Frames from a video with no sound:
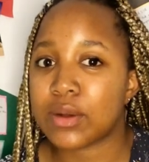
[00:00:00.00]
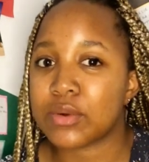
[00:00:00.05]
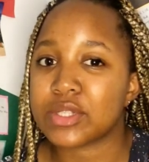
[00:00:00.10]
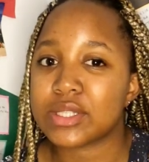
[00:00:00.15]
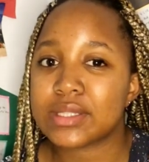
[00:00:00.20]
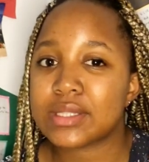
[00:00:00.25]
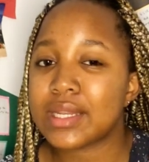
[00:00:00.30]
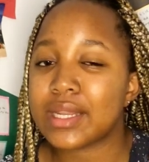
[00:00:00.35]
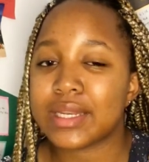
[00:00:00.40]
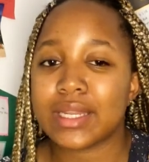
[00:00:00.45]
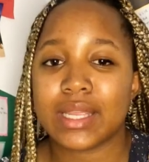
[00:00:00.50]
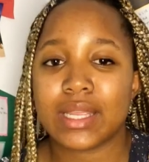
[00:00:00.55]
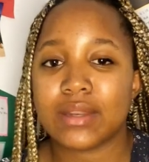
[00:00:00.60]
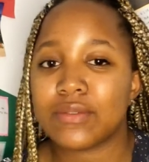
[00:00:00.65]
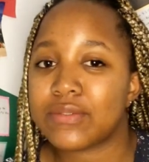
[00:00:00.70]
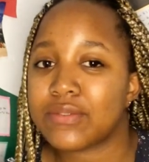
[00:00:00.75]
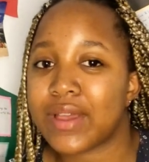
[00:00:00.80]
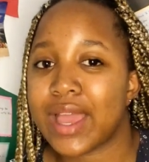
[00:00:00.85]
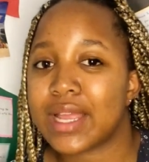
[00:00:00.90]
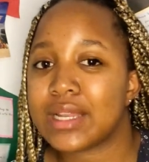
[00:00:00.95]
I was still an
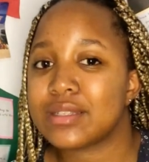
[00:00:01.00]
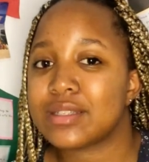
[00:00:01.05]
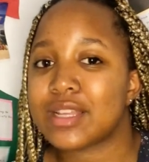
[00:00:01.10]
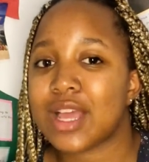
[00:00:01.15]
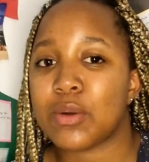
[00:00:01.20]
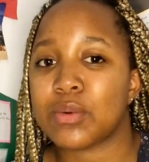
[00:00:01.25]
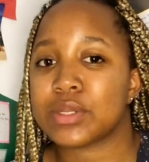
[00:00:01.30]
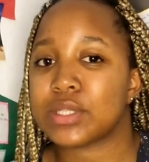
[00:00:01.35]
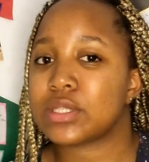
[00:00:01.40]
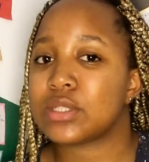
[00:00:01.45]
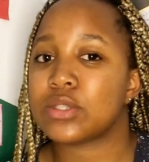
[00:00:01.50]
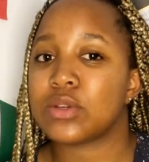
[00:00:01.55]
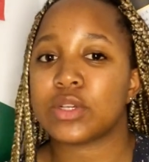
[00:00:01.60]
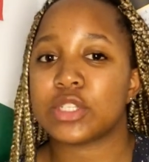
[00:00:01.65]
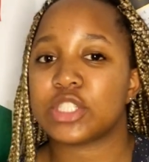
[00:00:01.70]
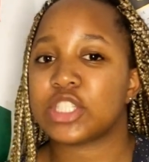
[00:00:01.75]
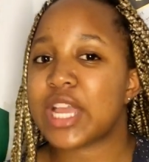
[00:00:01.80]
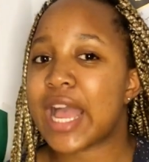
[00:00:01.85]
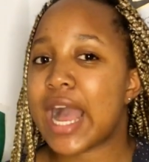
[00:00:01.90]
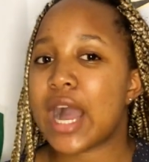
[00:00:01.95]
infant, I was still
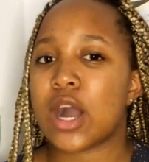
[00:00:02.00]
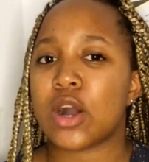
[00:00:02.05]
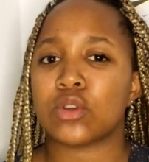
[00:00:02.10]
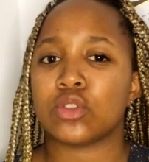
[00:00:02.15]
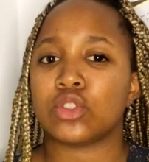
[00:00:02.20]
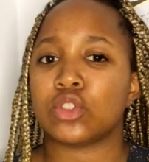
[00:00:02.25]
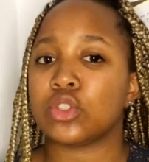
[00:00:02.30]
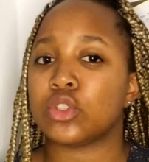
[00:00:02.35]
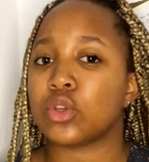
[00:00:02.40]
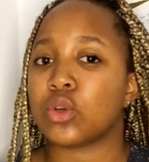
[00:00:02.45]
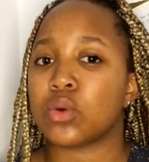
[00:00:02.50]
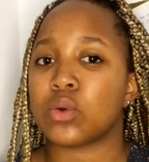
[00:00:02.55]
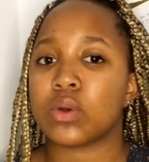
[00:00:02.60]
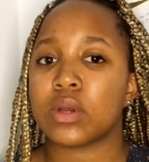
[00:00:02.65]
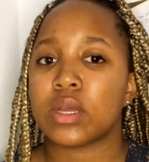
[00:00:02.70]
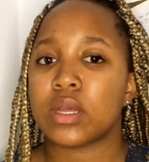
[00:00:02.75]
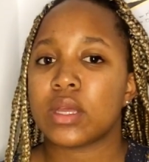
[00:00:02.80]
a child, you know.